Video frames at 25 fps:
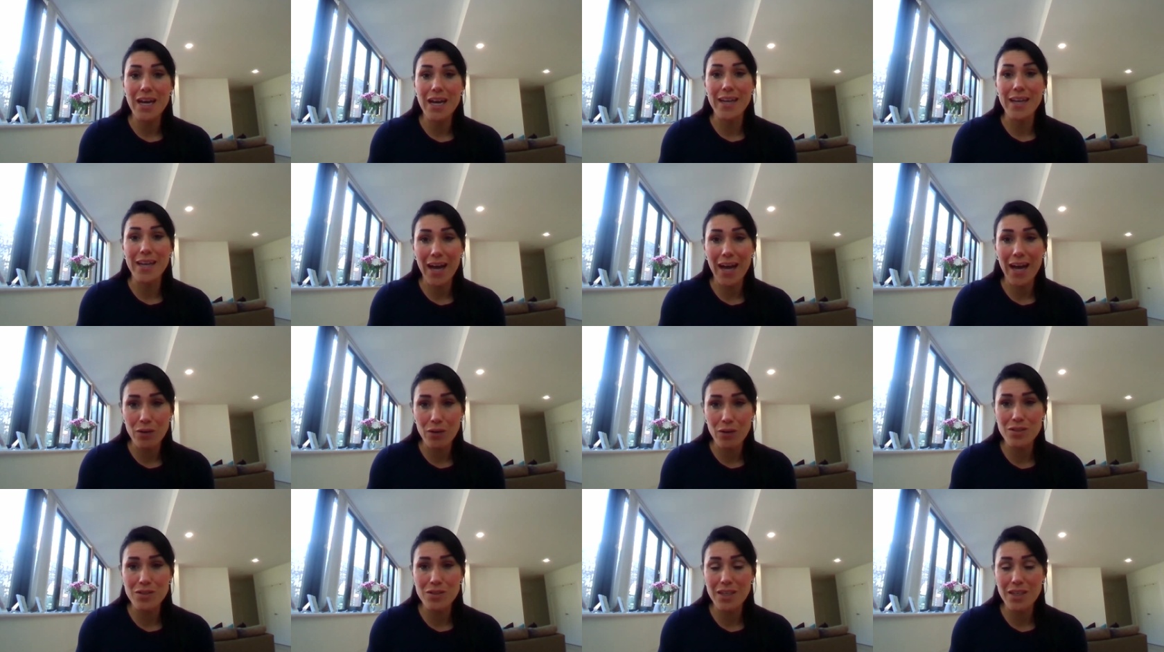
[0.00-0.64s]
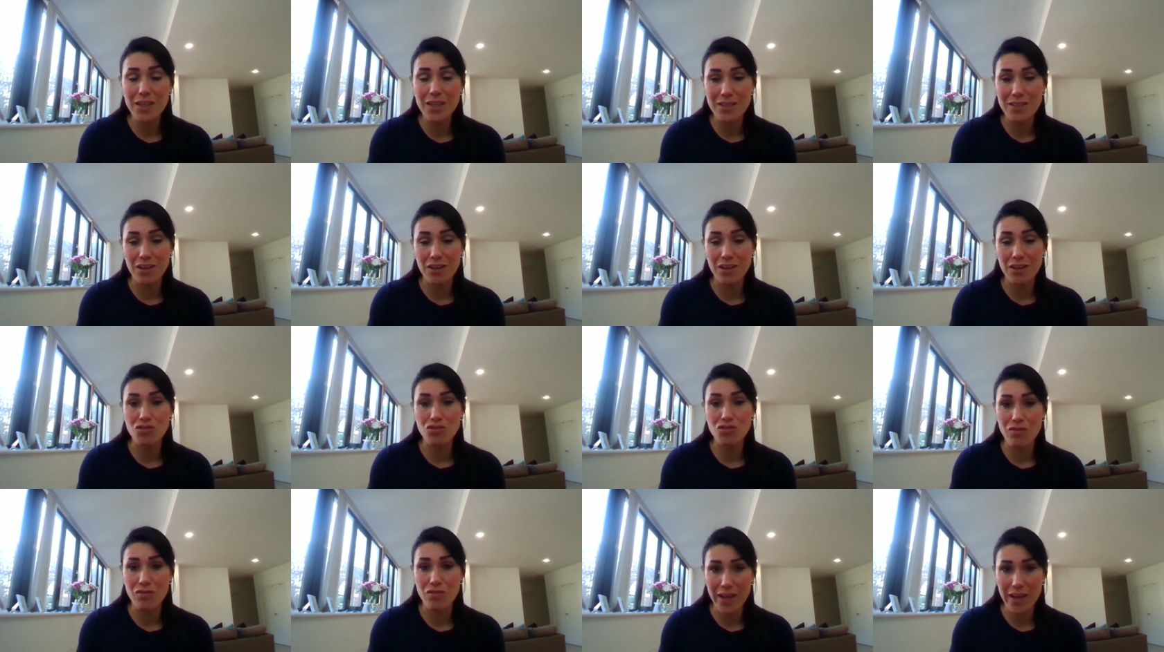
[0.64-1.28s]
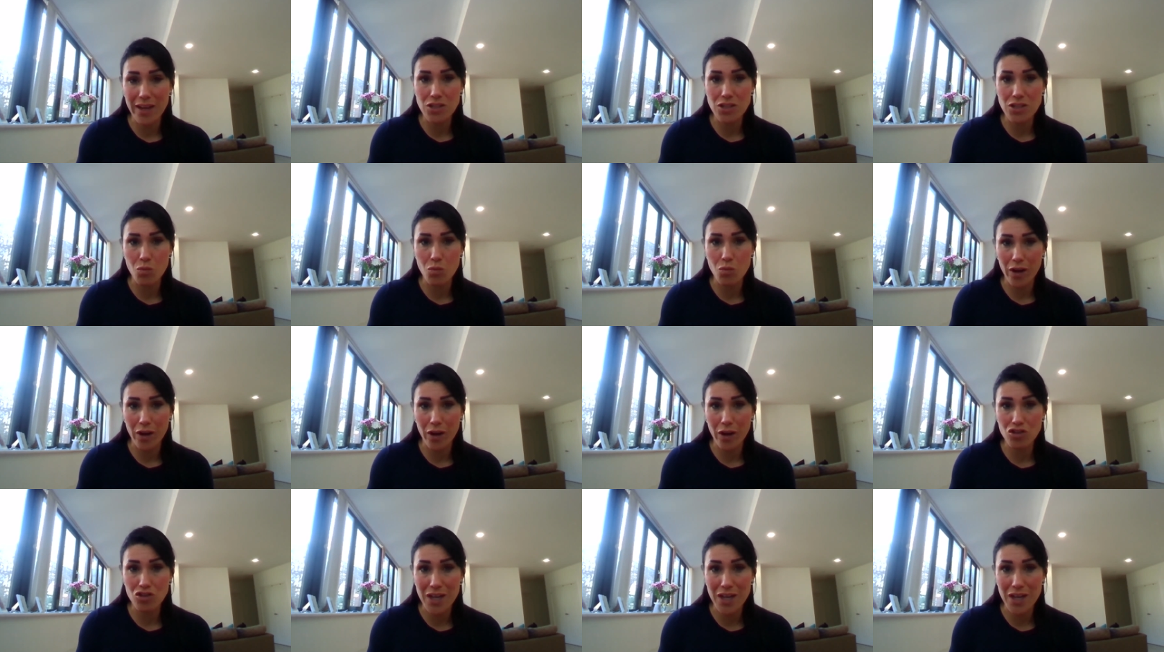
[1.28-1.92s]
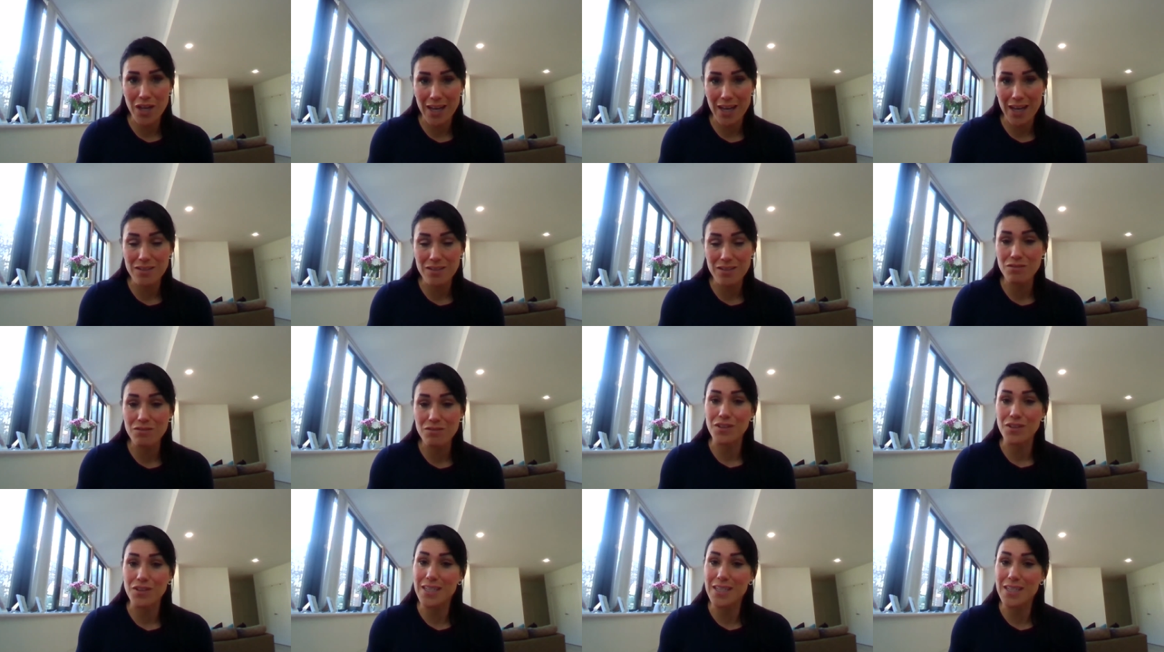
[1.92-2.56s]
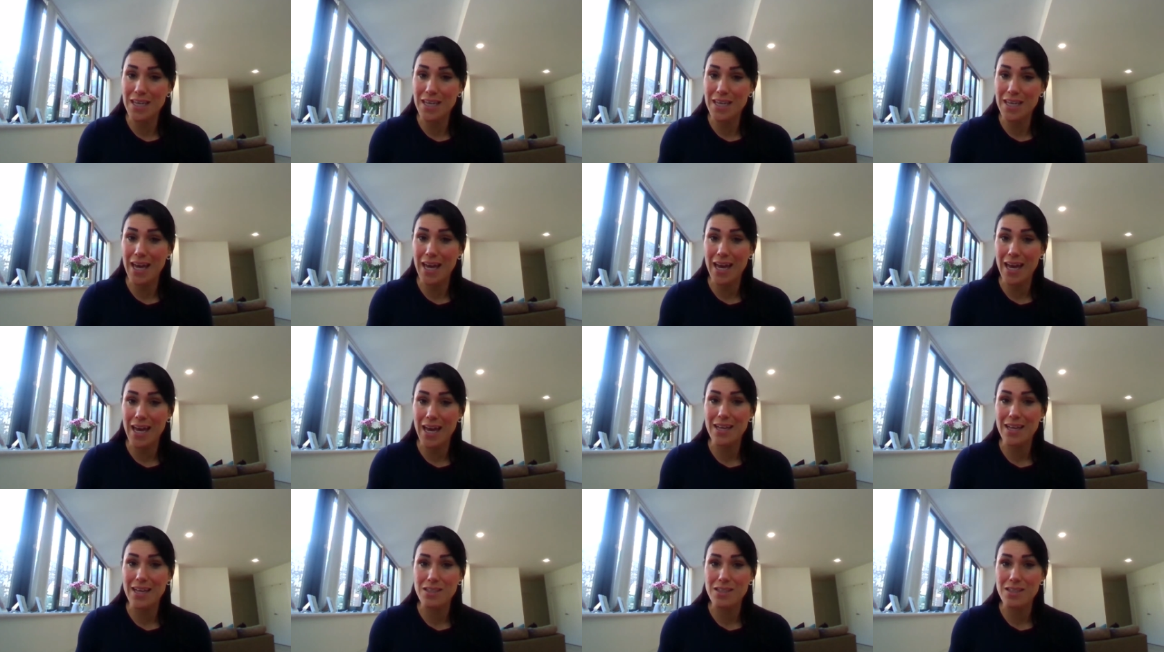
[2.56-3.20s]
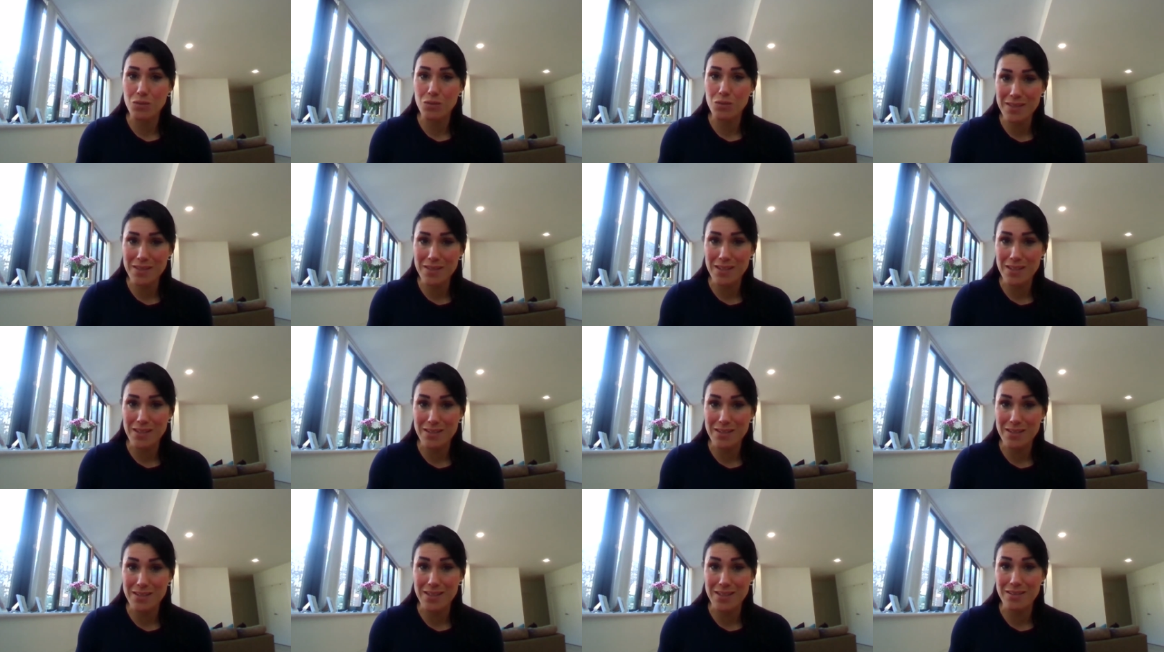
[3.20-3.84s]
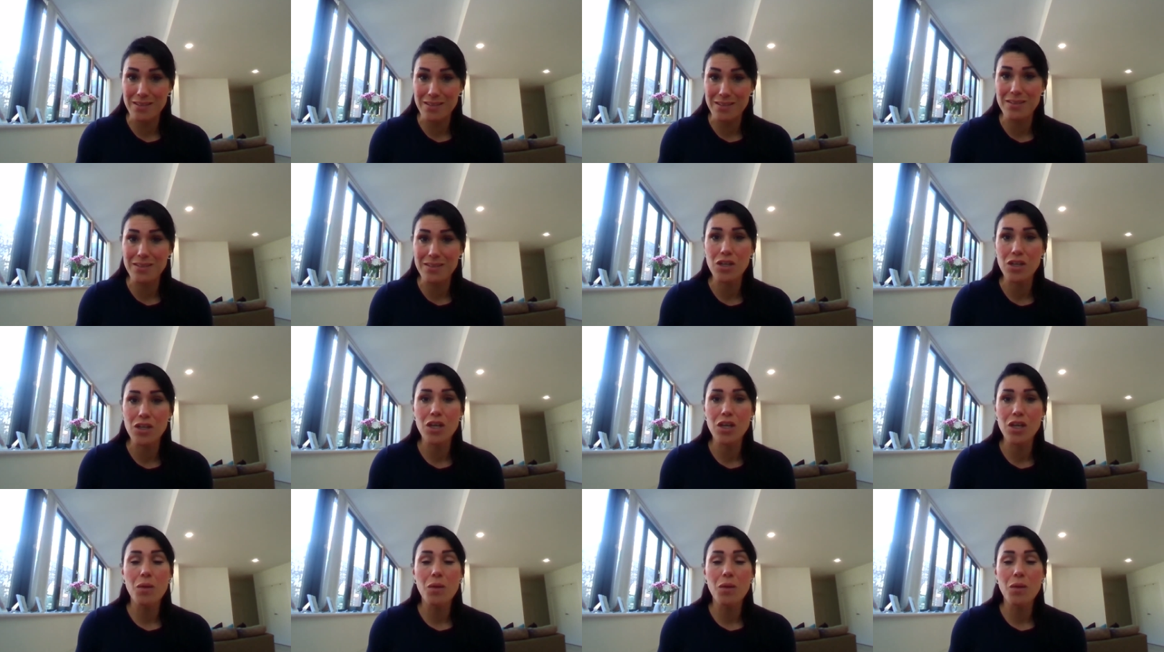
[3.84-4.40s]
on how to conduct right-to-work checks for EEA and Swiss citizens